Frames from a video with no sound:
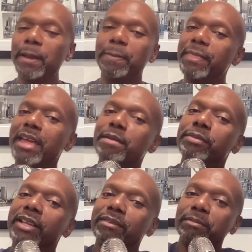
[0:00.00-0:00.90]
They didn't
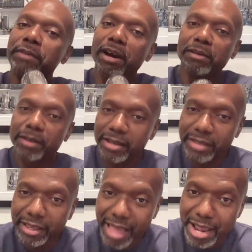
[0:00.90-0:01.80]
believe him though, because they
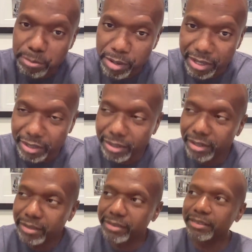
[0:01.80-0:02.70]
liked me.
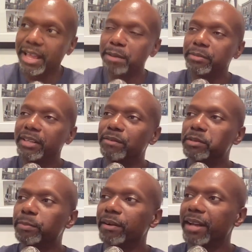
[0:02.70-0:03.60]
They didn't believe his
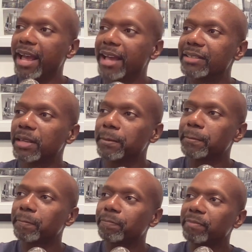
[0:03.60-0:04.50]
punk ass.
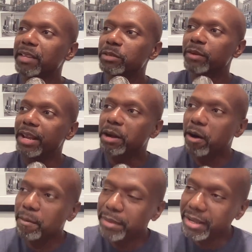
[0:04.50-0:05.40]
So they
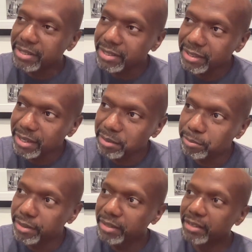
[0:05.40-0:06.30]
caught me asleep
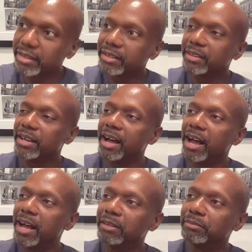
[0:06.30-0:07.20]

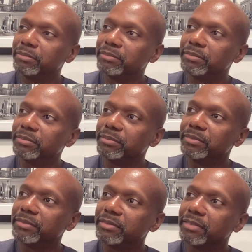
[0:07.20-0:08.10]
a
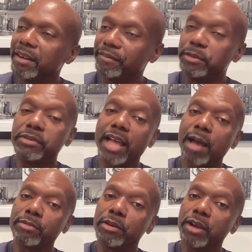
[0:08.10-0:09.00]
few
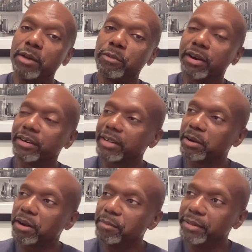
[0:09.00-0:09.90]
times at work. They
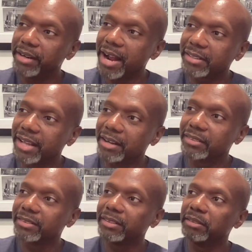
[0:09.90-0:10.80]
caught me knocked out
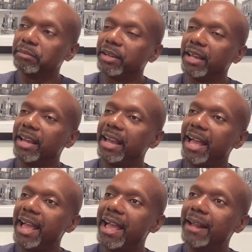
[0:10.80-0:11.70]
asleep.
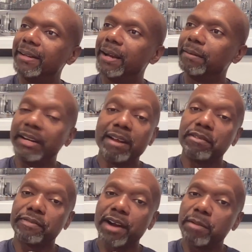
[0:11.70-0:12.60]
And they never
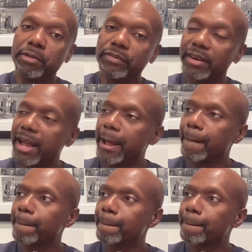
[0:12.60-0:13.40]
fired me for that.